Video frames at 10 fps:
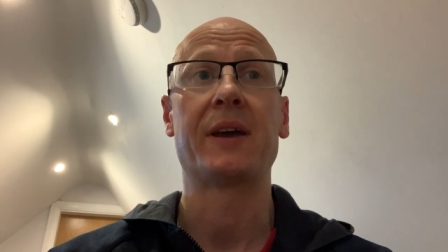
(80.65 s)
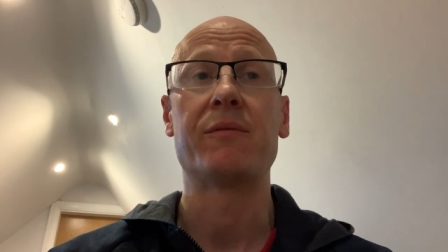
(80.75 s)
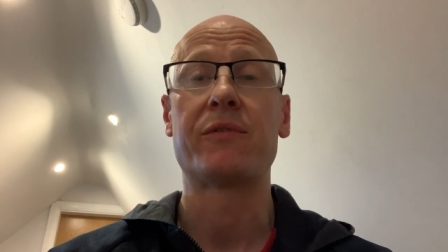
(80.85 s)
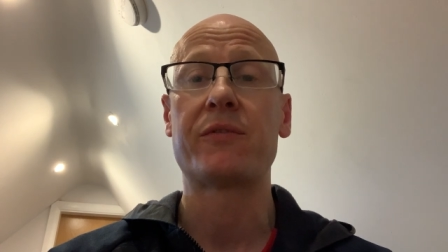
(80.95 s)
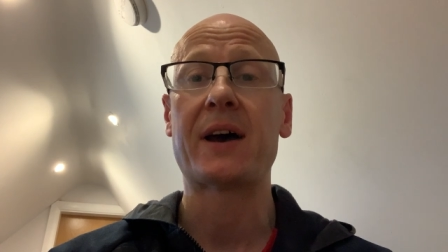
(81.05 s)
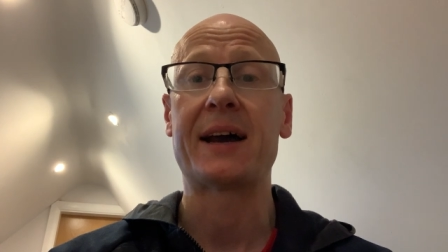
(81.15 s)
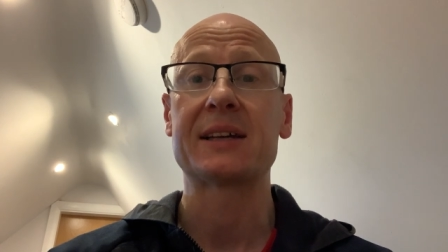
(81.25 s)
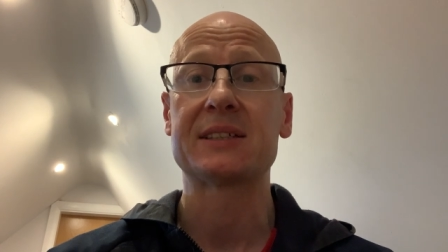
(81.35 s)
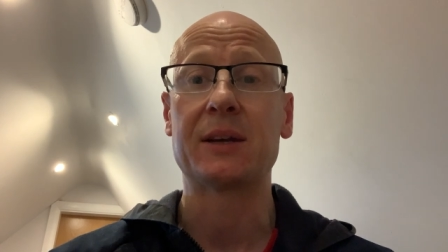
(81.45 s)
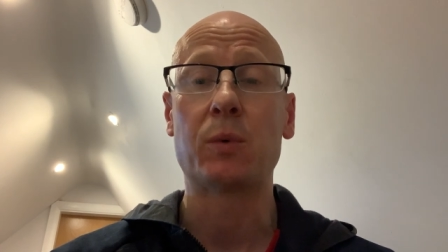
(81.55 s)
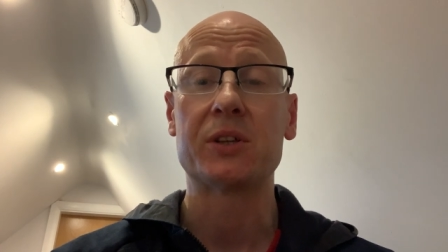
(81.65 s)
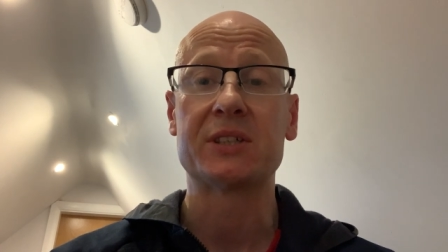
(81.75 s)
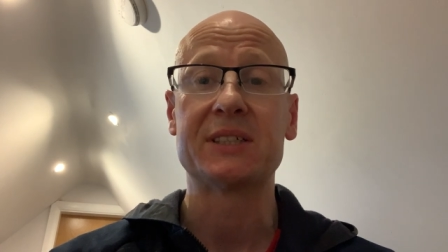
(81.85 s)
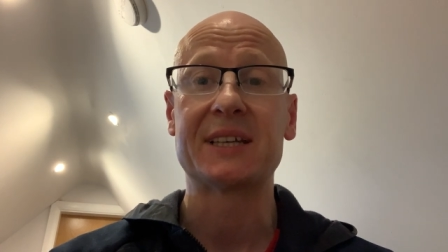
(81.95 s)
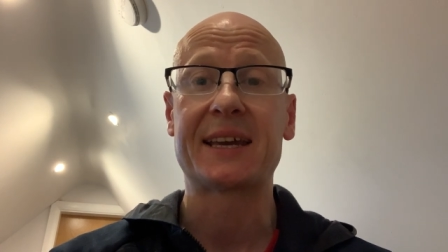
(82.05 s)
In fact, he
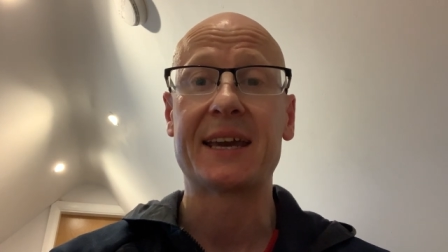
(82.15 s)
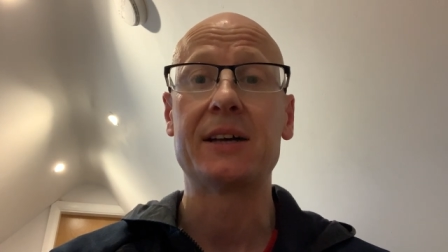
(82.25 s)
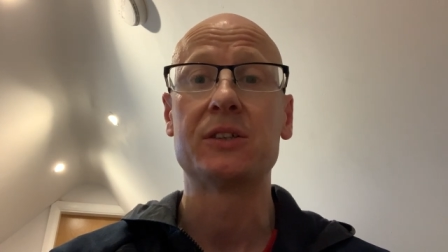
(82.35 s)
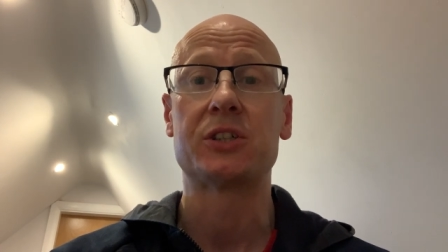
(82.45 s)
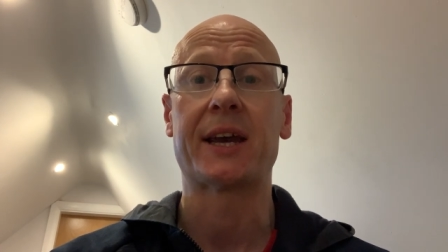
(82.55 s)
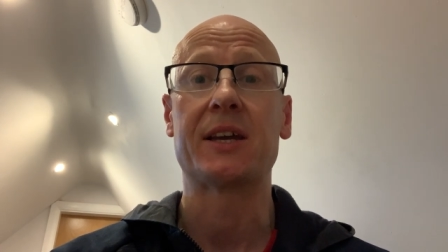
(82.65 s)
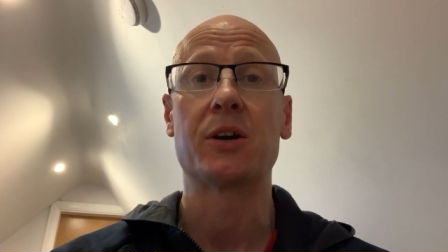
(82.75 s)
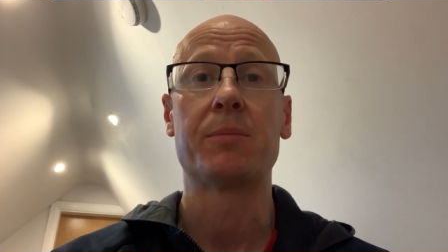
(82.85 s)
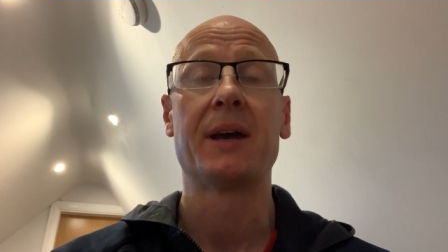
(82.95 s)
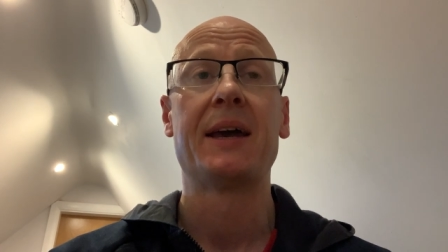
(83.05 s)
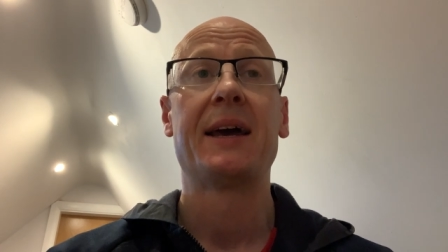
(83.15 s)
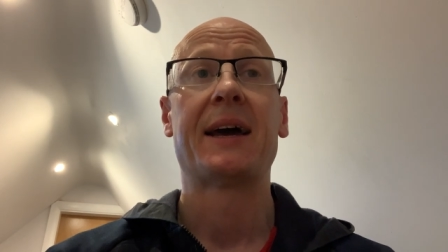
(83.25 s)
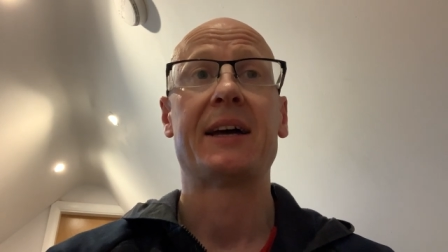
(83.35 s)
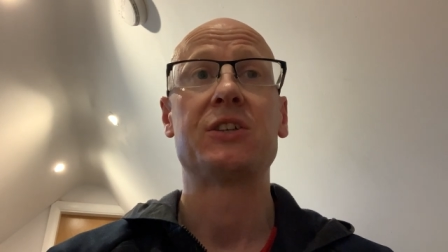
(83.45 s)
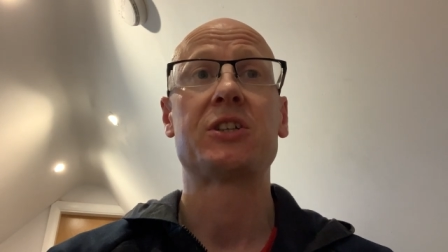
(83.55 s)
wanted to kill Jacob,
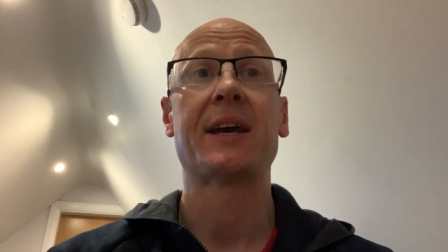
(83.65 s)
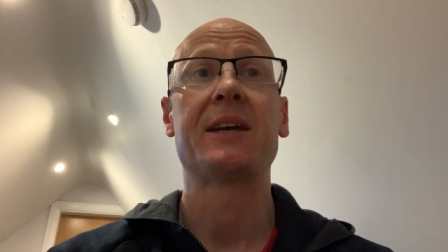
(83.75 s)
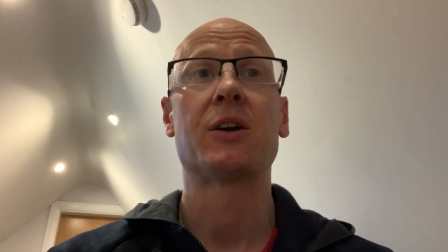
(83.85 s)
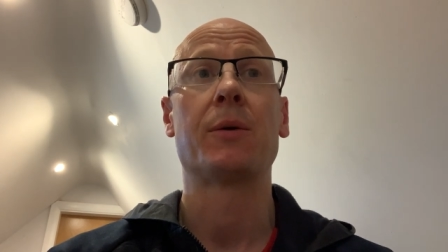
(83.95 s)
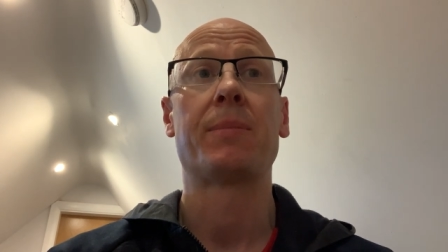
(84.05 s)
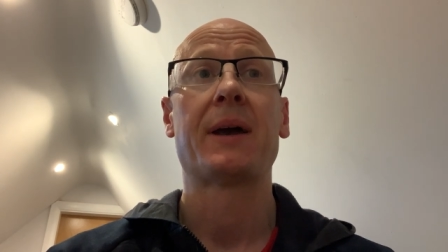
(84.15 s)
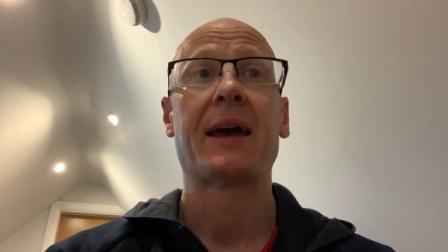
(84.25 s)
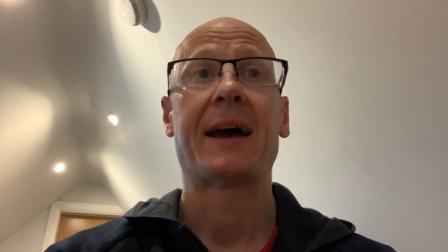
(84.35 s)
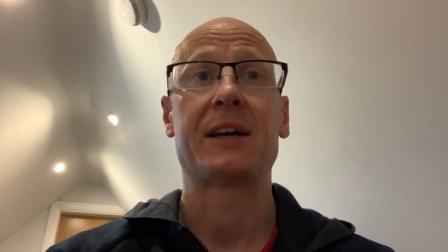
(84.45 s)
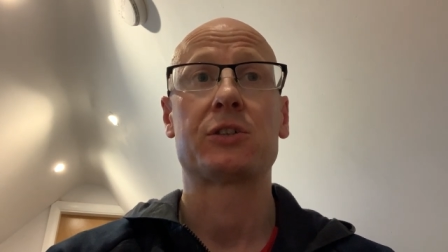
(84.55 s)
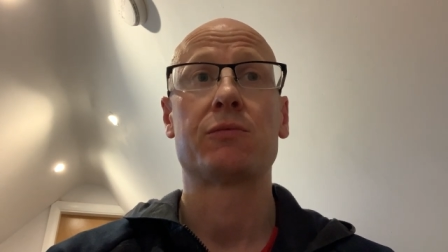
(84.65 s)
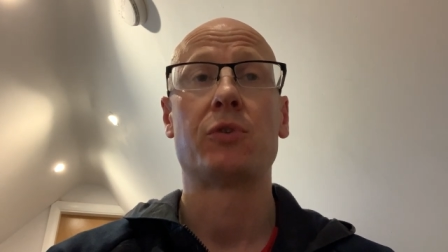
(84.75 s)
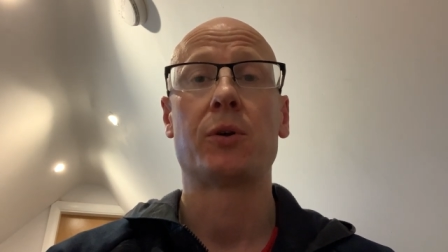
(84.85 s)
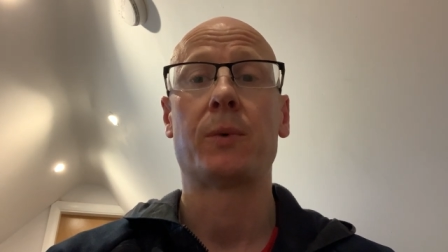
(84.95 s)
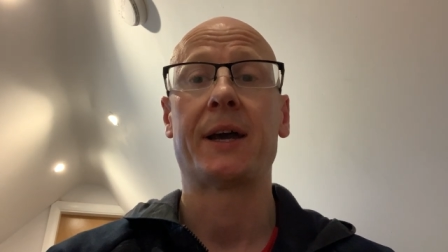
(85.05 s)
and Jacob had to
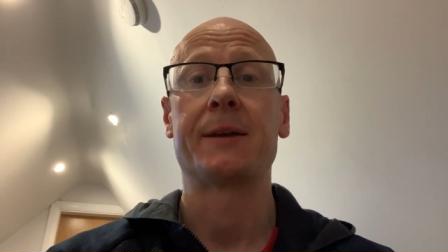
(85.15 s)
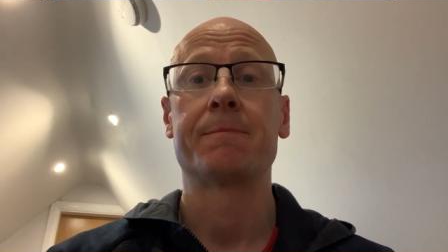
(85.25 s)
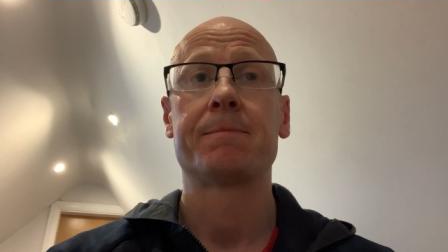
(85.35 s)
run away.